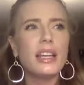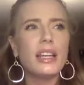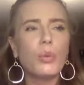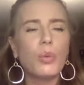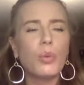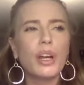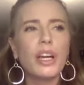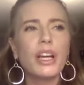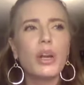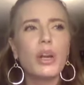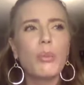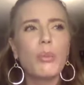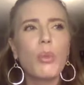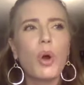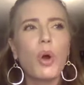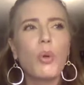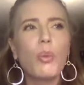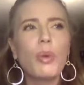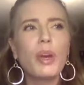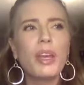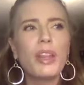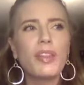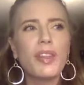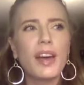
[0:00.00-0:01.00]
we're in a
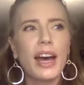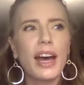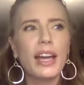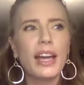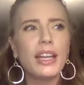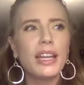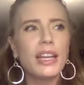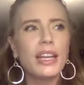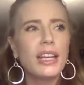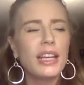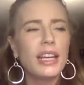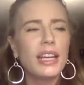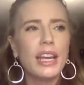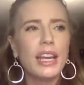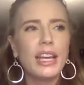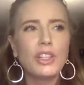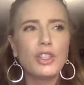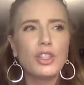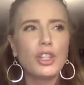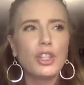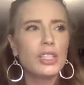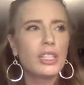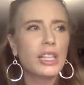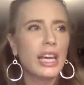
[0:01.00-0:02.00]
moment that
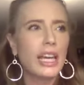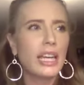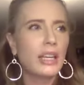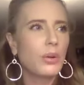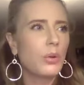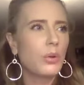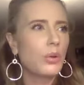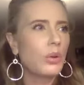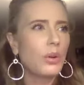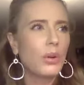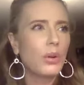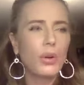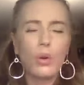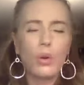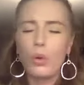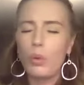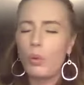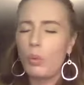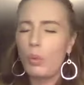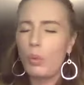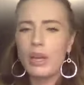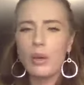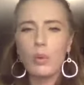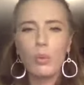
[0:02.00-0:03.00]
it's just like,
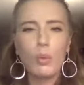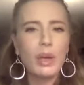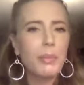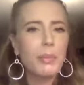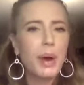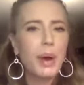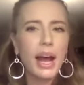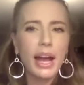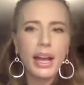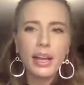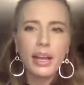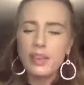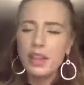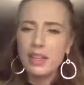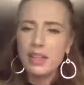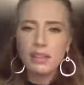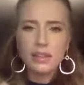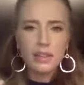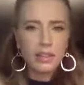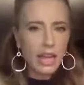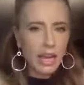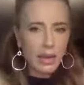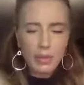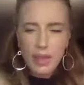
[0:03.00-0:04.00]

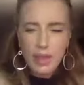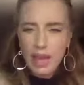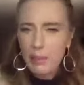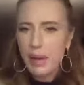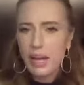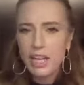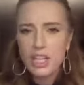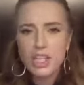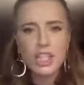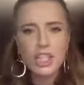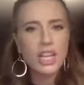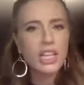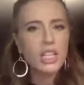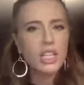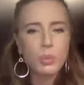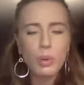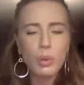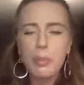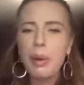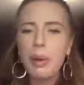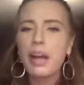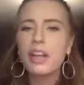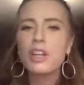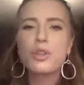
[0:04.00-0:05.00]
they punch us,
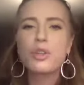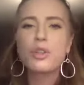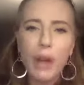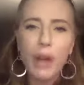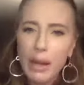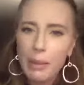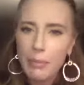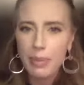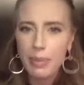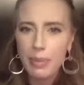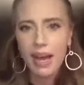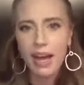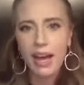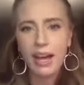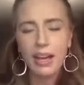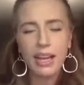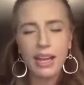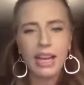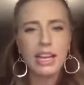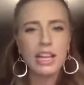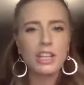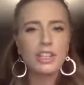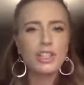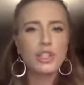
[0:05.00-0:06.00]
we punch right back,
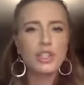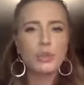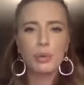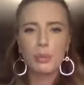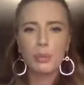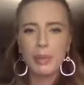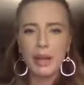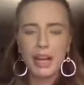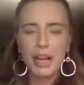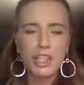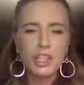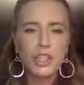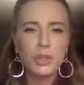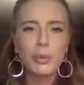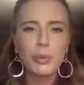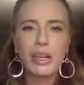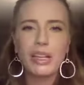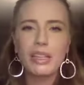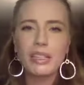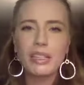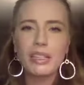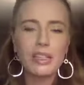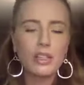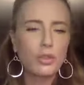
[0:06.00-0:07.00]
and it just
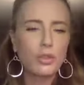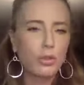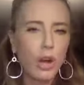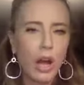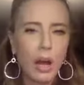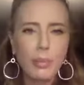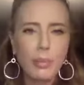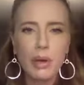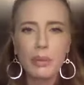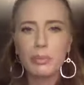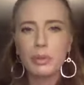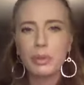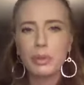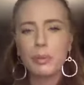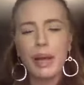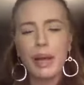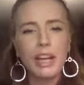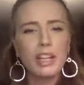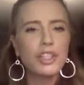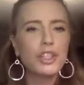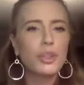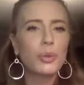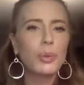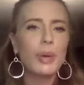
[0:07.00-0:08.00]
perpetuates the trauma,
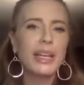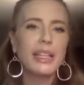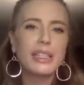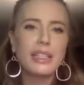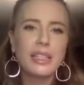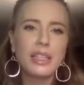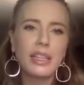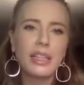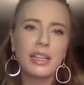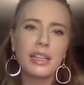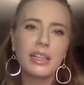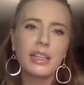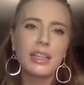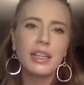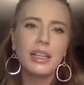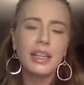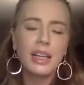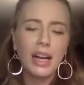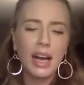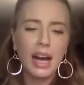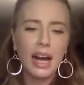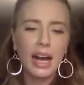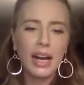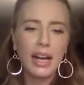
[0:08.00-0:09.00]
perpetuates
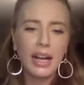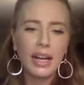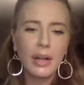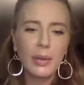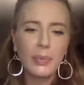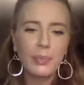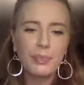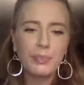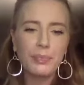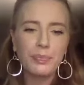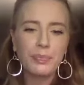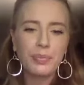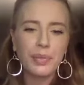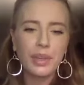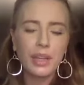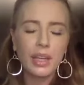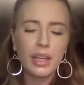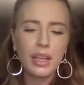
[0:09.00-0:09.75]
the